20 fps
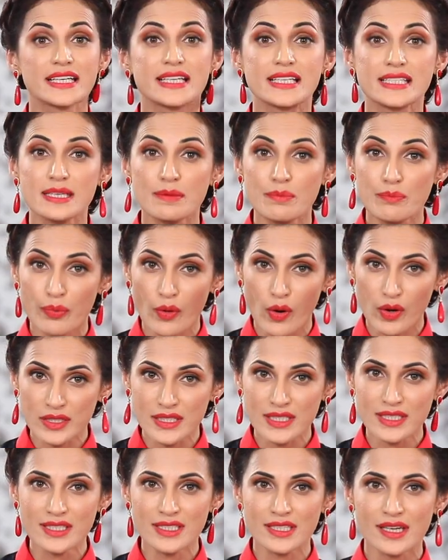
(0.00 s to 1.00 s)
It is
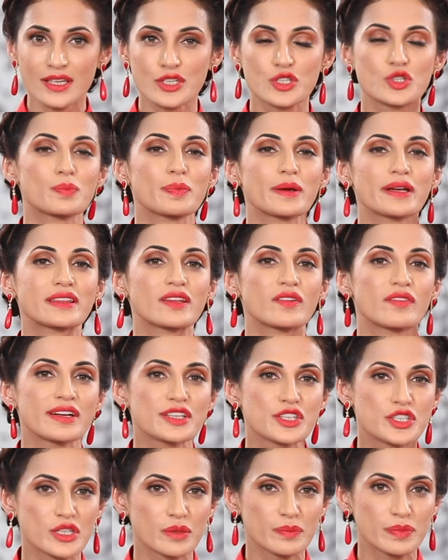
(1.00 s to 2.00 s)
important to pick the
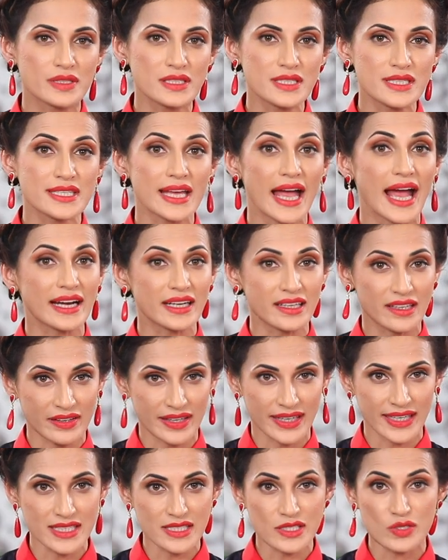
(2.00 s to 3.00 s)
vegetables and
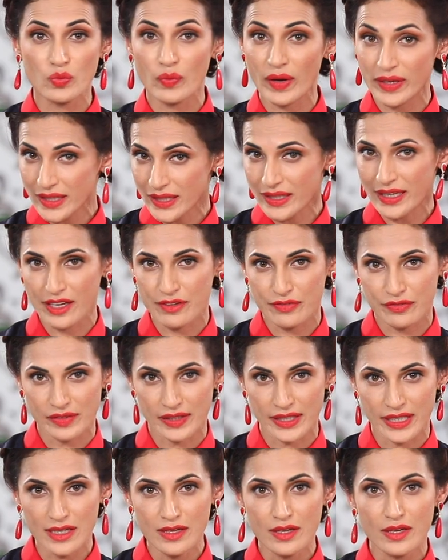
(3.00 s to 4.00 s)
greens very
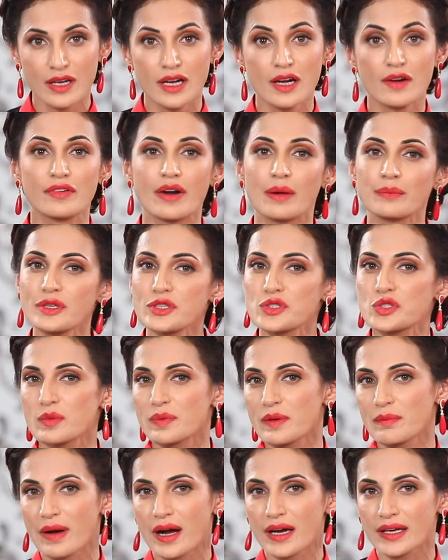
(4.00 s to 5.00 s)
carefully from the
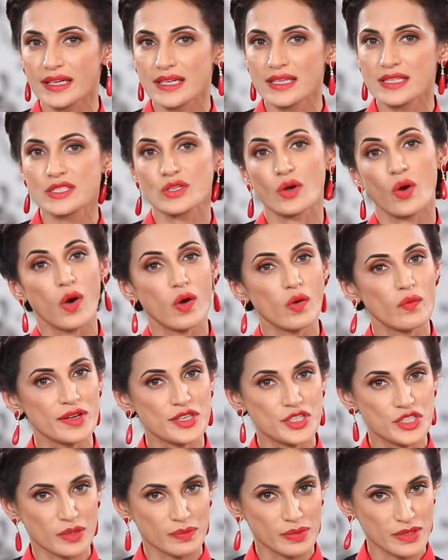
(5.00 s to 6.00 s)
supermarkets or
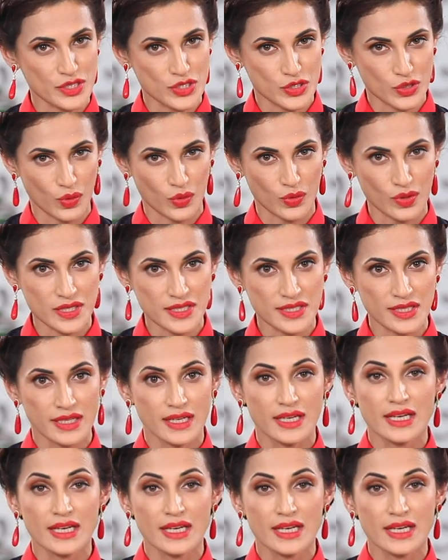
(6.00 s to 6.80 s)
vegetable stores